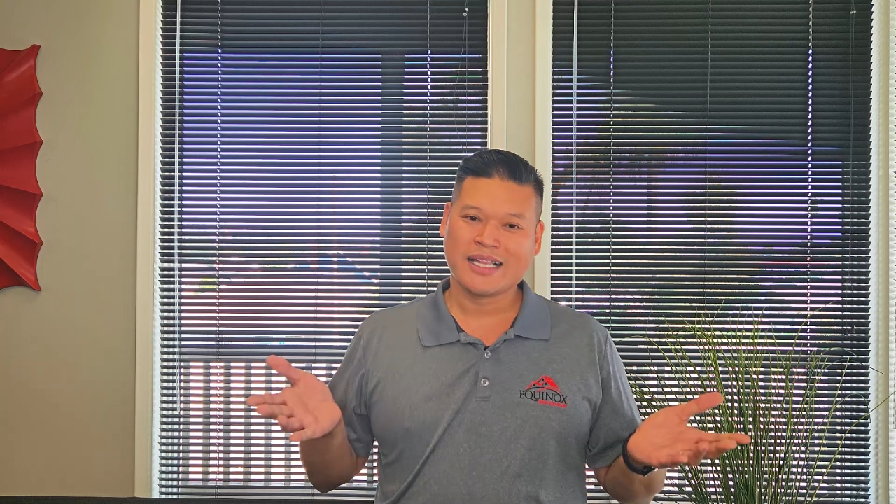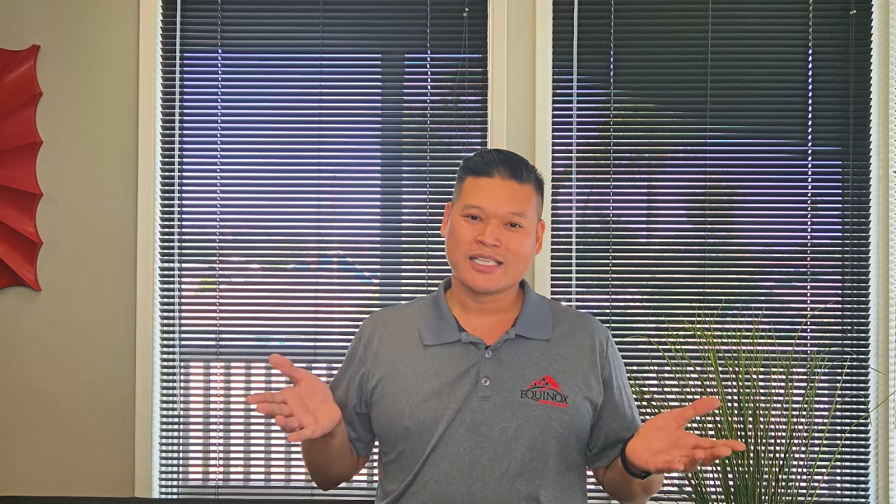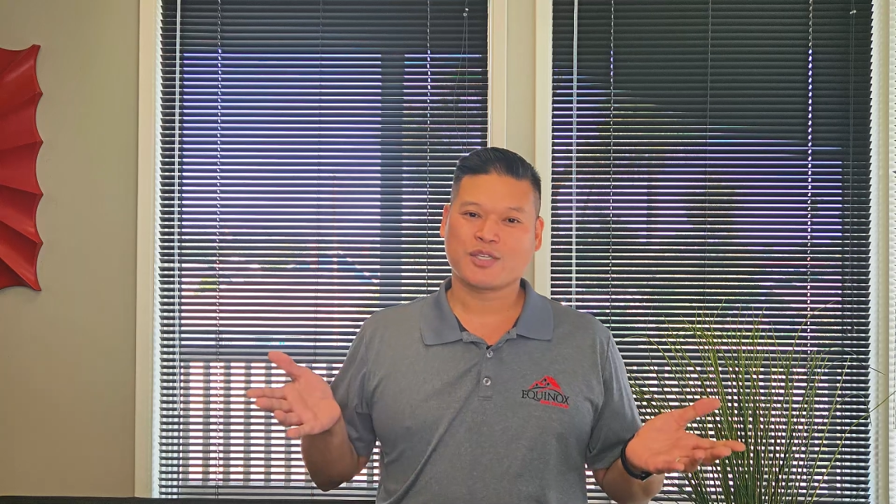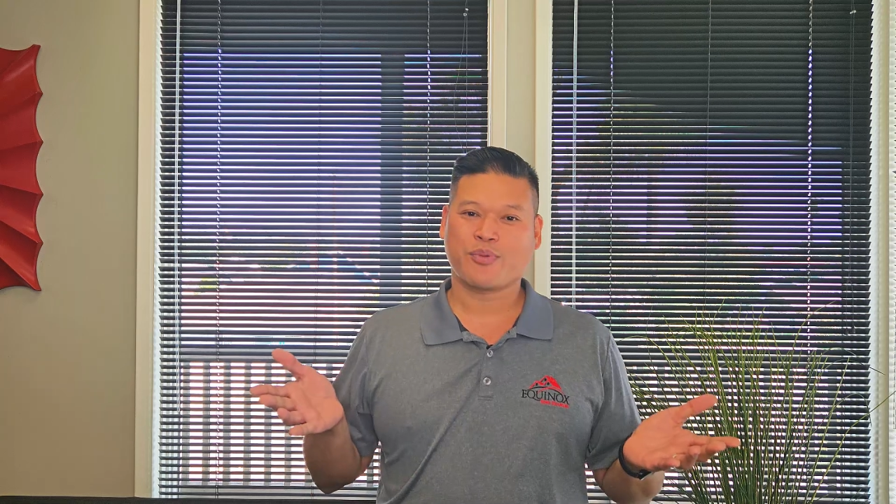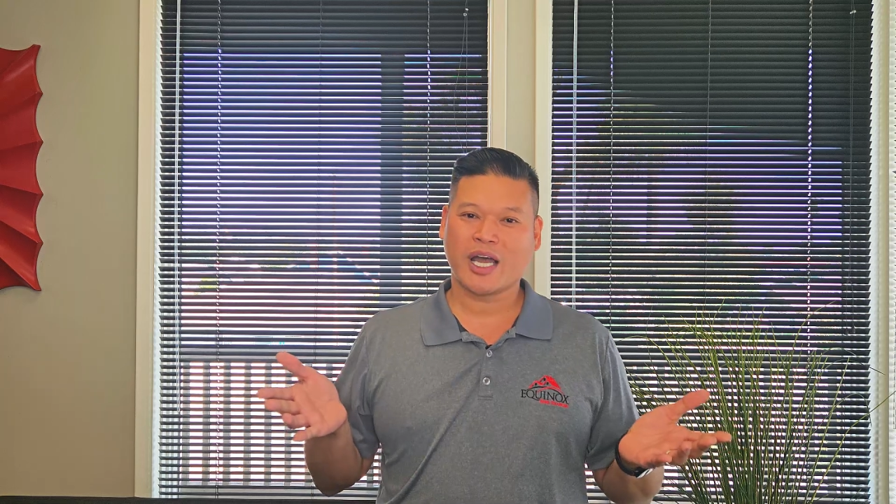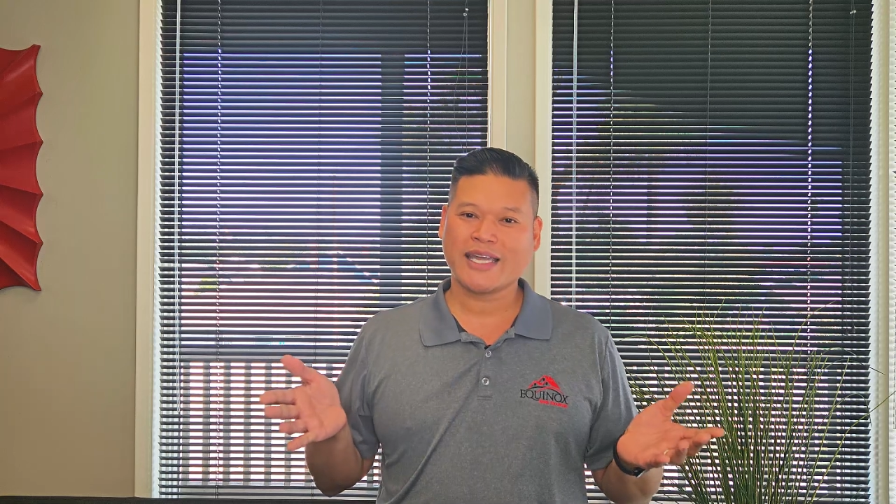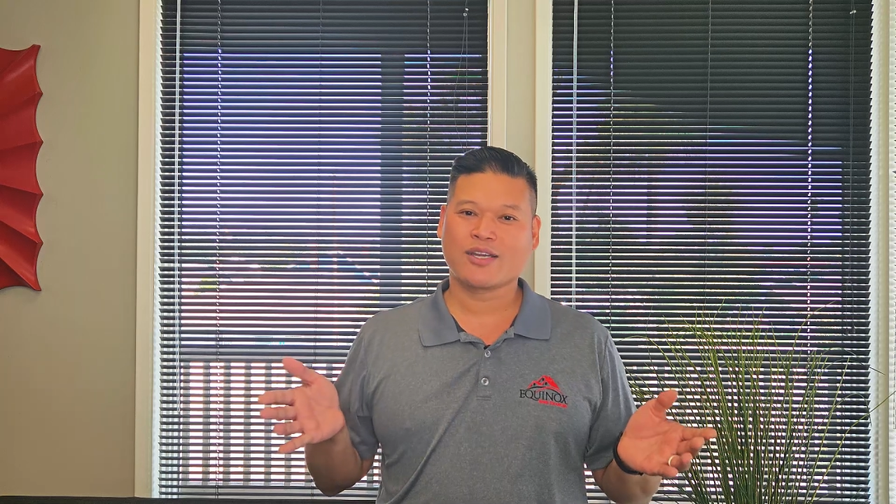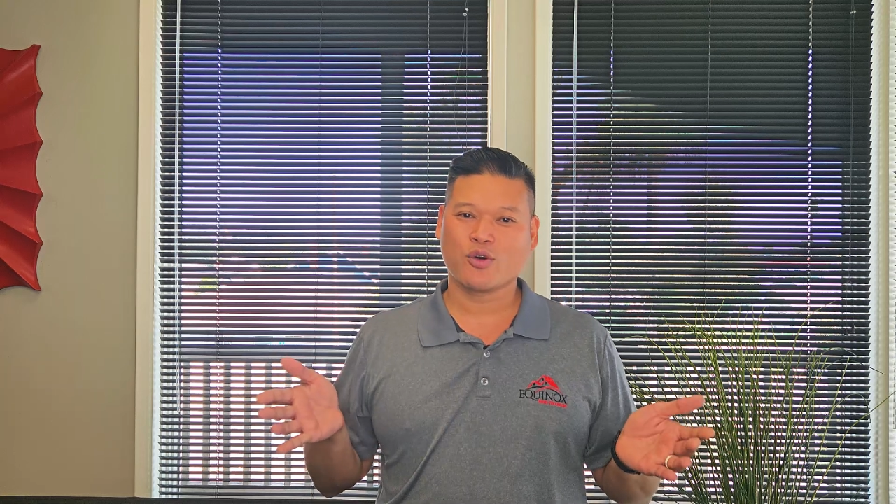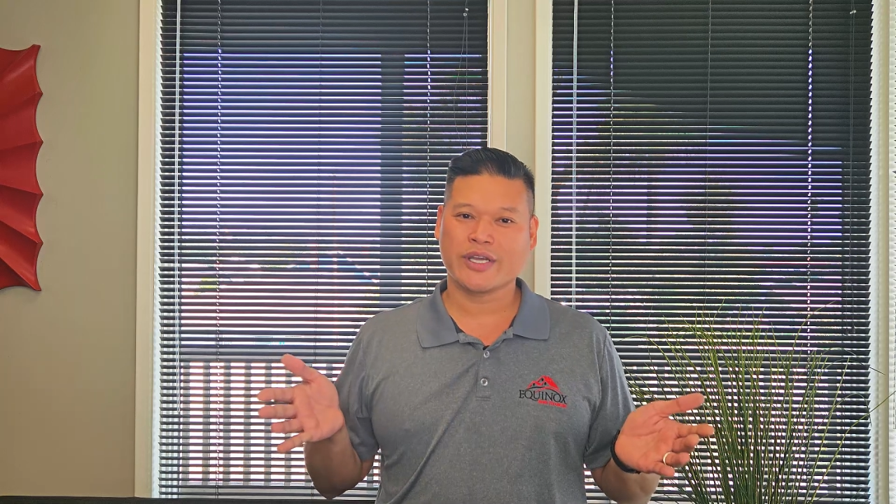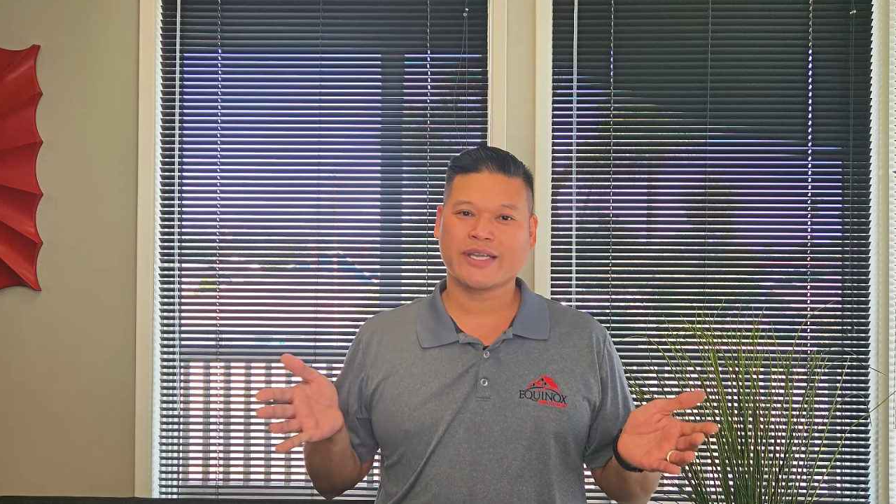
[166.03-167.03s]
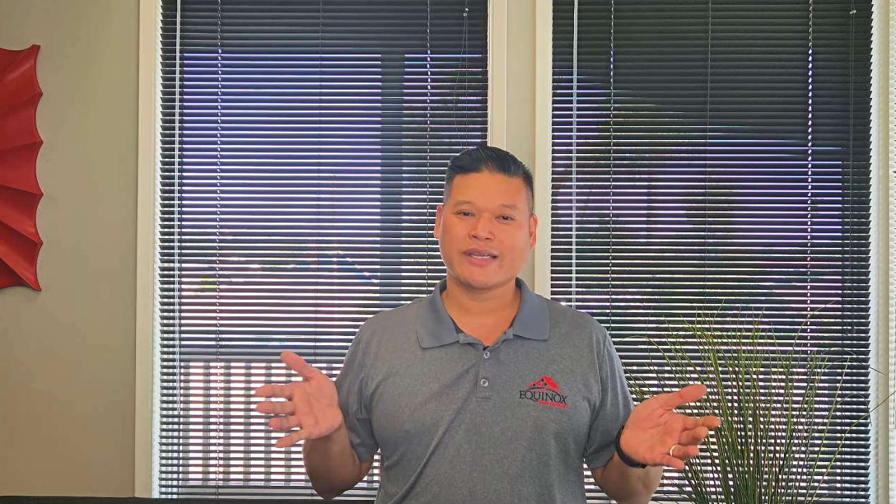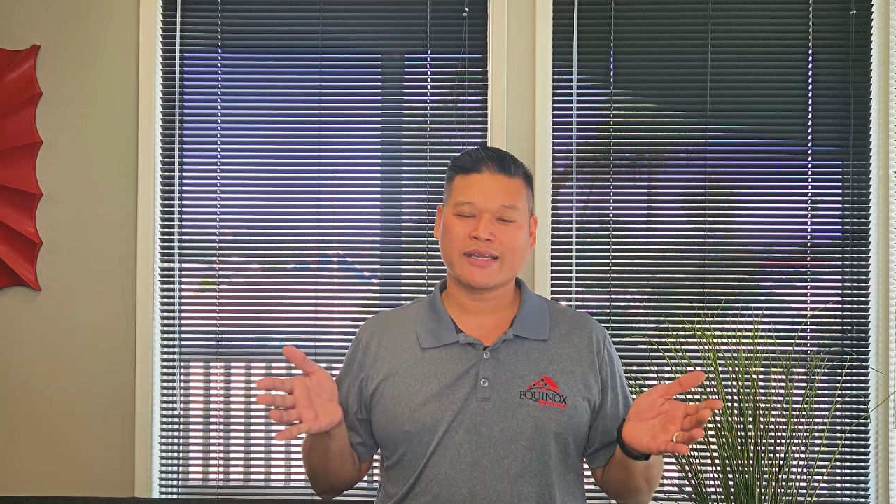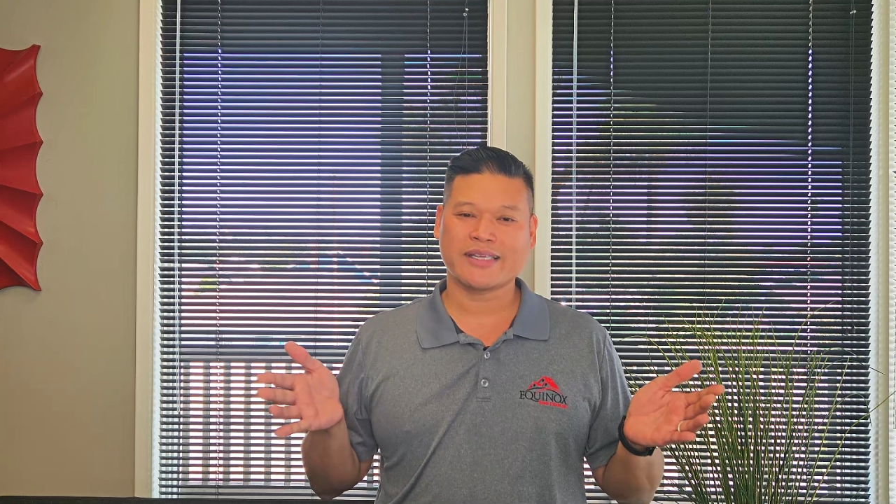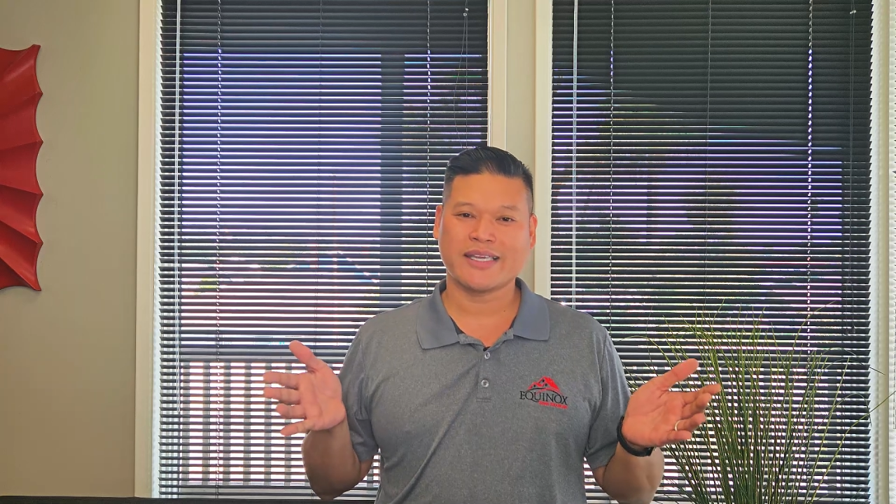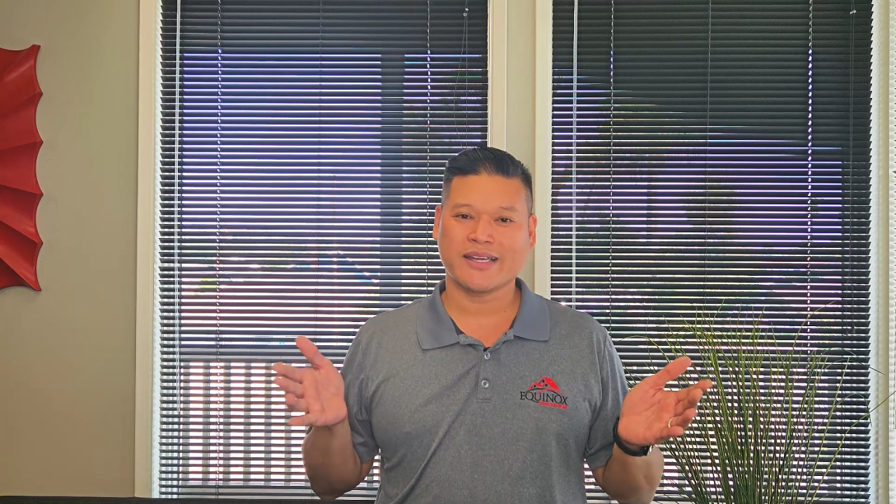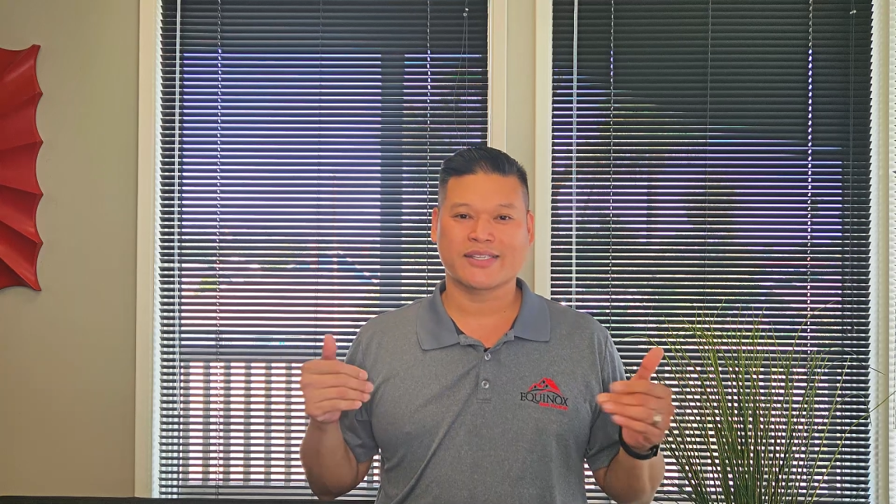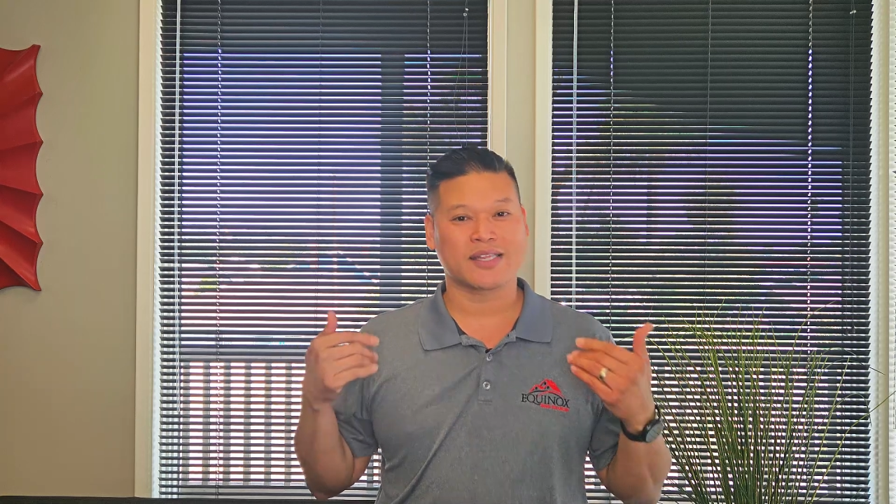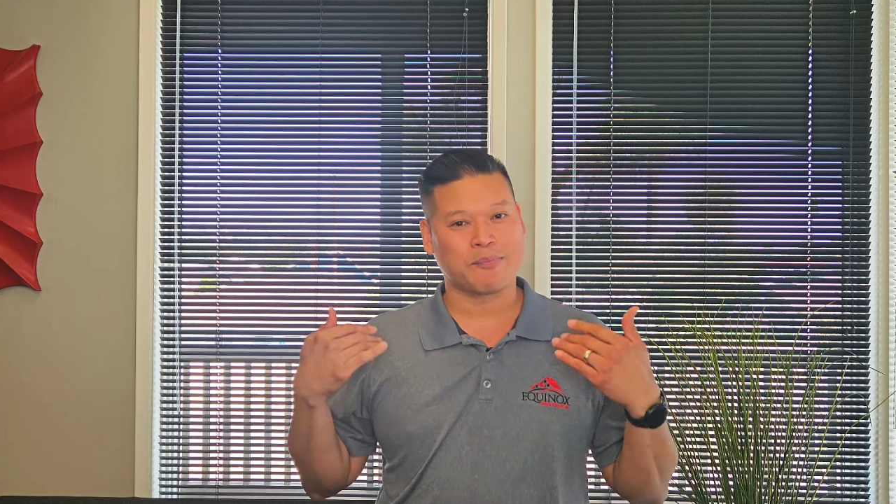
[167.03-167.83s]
it's probably going, to